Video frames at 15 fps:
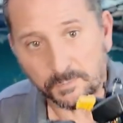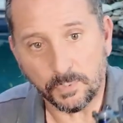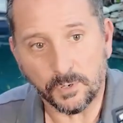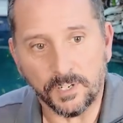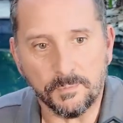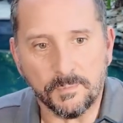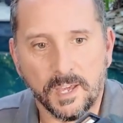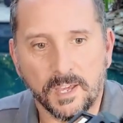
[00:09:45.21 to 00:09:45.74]

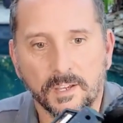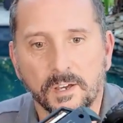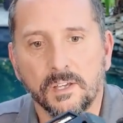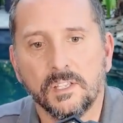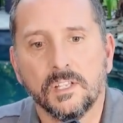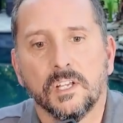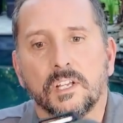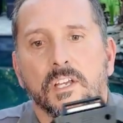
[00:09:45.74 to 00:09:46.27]
pretty mega.
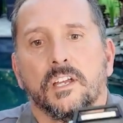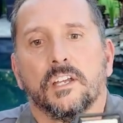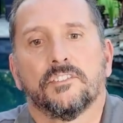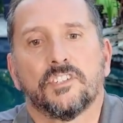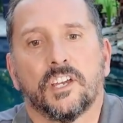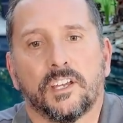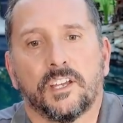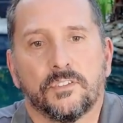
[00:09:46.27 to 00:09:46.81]

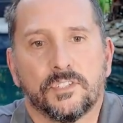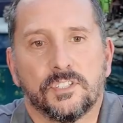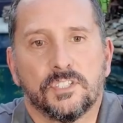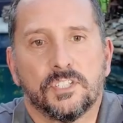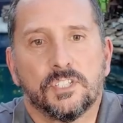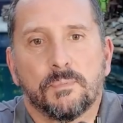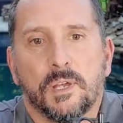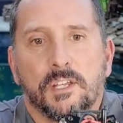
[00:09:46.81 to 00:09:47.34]
Check out the
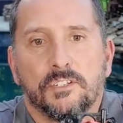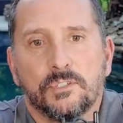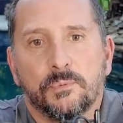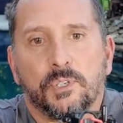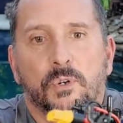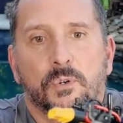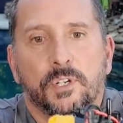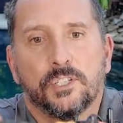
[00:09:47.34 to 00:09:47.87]
suspension.
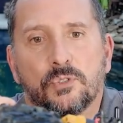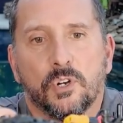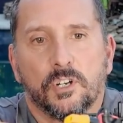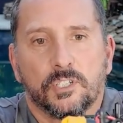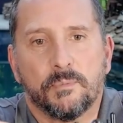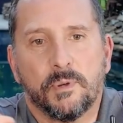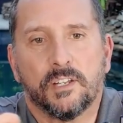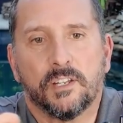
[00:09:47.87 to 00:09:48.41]
We already
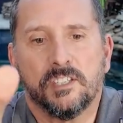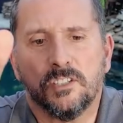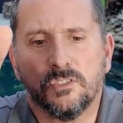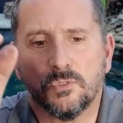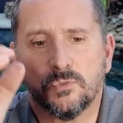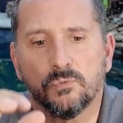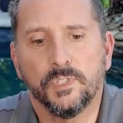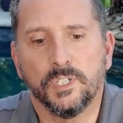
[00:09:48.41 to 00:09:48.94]
talked about it. These
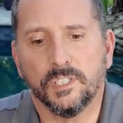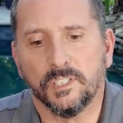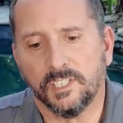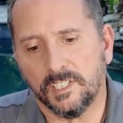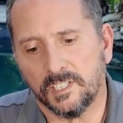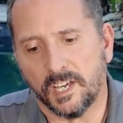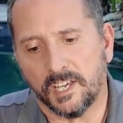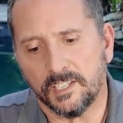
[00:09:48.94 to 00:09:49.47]
are
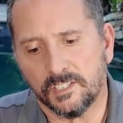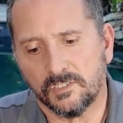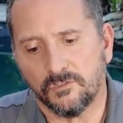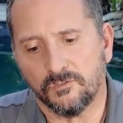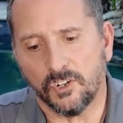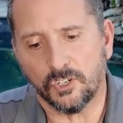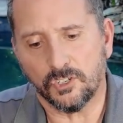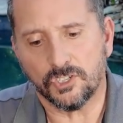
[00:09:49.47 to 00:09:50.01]
really nice
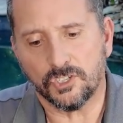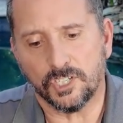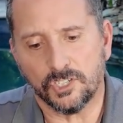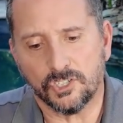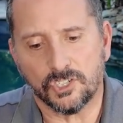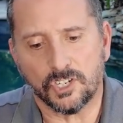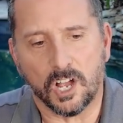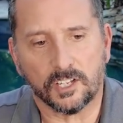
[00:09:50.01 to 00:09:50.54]
functioning
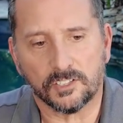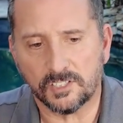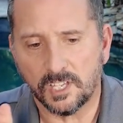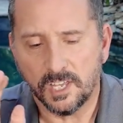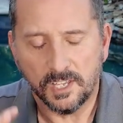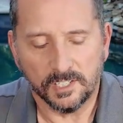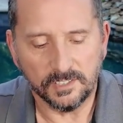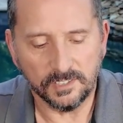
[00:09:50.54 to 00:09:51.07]
shocks.
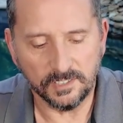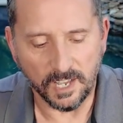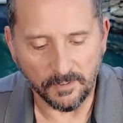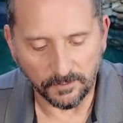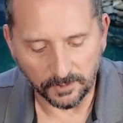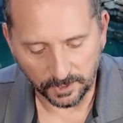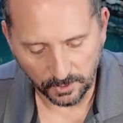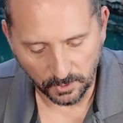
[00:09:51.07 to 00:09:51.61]

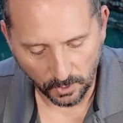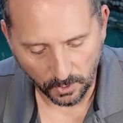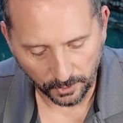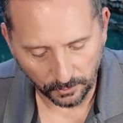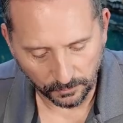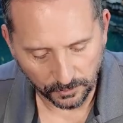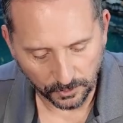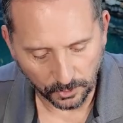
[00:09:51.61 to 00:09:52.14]
Definitely
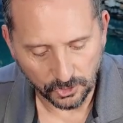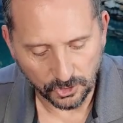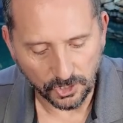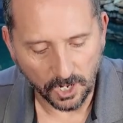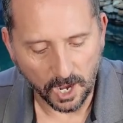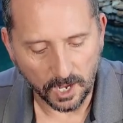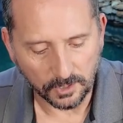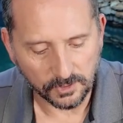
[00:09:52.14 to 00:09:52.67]
oil-filled
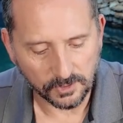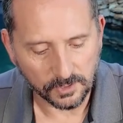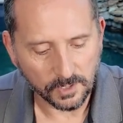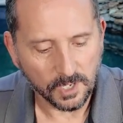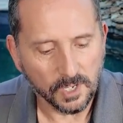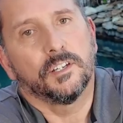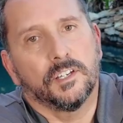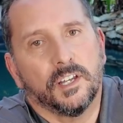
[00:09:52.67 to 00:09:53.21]
shocks.
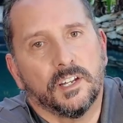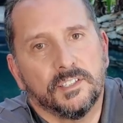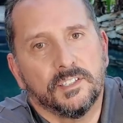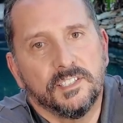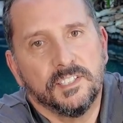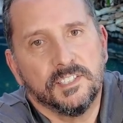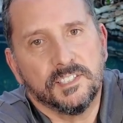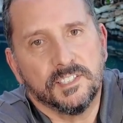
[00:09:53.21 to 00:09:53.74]
Got a
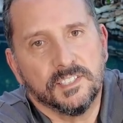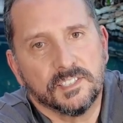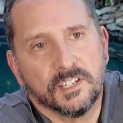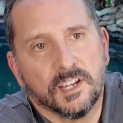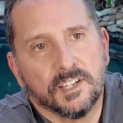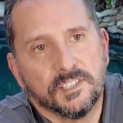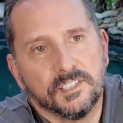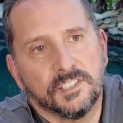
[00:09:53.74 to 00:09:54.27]
decent
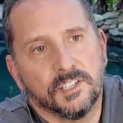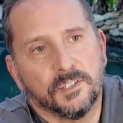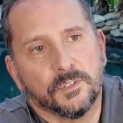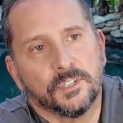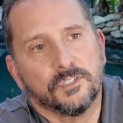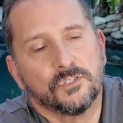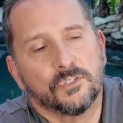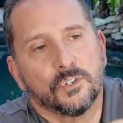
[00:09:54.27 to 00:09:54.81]
sized
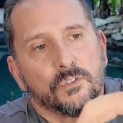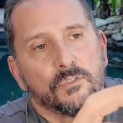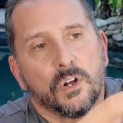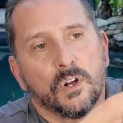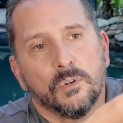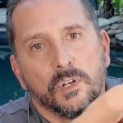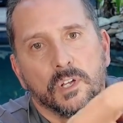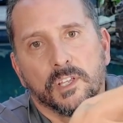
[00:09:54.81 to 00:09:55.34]
steering
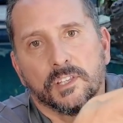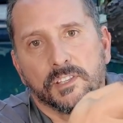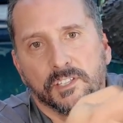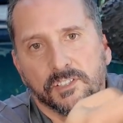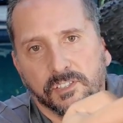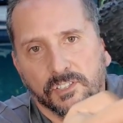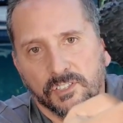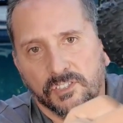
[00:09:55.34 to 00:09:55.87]
servo.
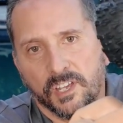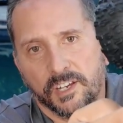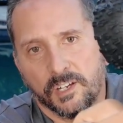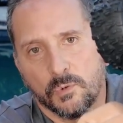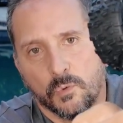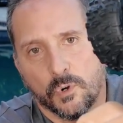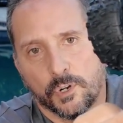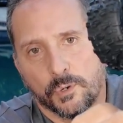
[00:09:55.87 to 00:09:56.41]
This looks like
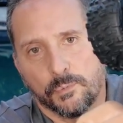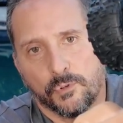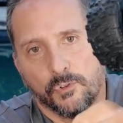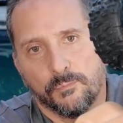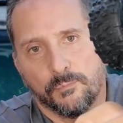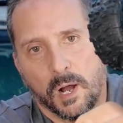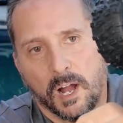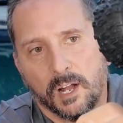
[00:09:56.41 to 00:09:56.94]
a
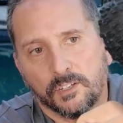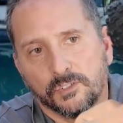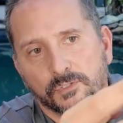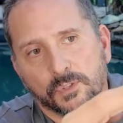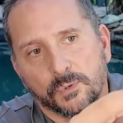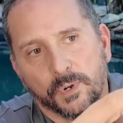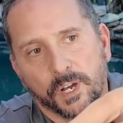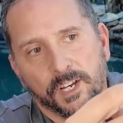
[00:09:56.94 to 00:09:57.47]
waterproof box for
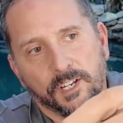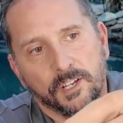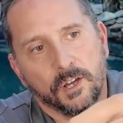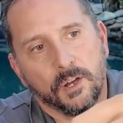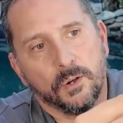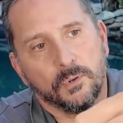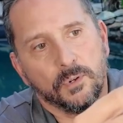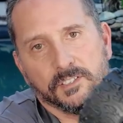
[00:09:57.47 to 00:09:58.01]
the
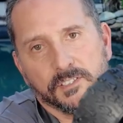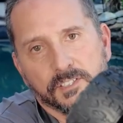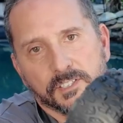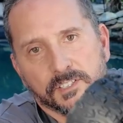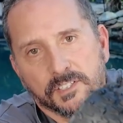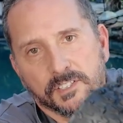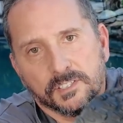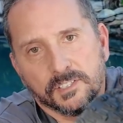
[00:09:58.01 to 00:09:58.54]
radio.
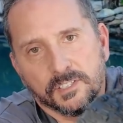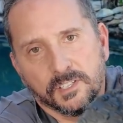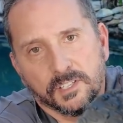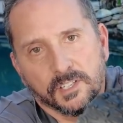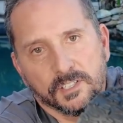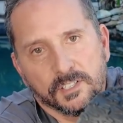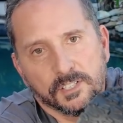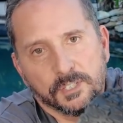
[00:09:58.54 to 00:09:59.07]
This is
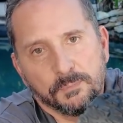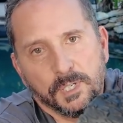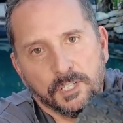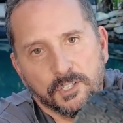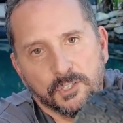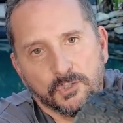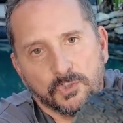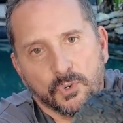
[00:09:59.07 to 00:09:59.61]
speed
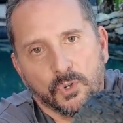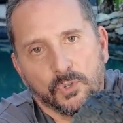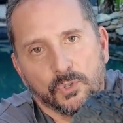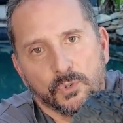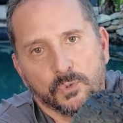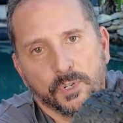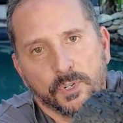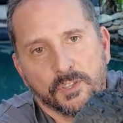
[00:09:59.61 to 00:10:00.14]

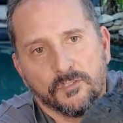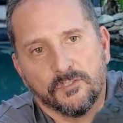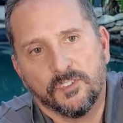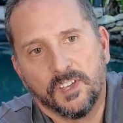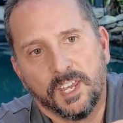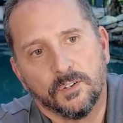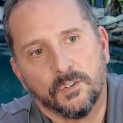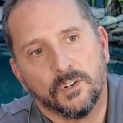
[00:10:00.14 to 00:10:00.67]
controller with a
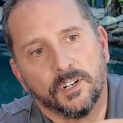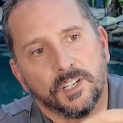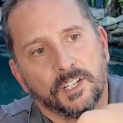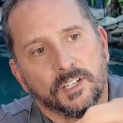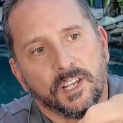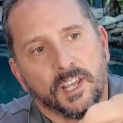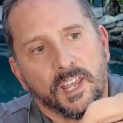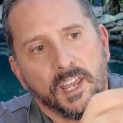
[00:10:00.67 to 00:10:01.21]
fan on
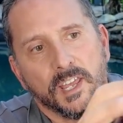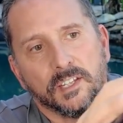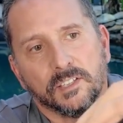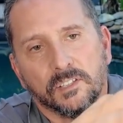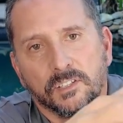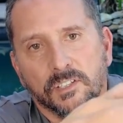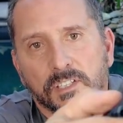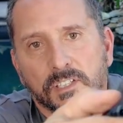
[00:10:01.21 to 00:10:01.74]
it,
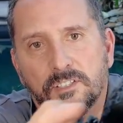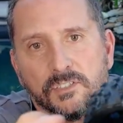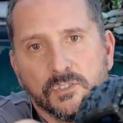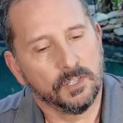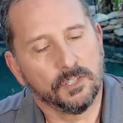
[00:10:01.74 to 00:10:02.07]
and look at this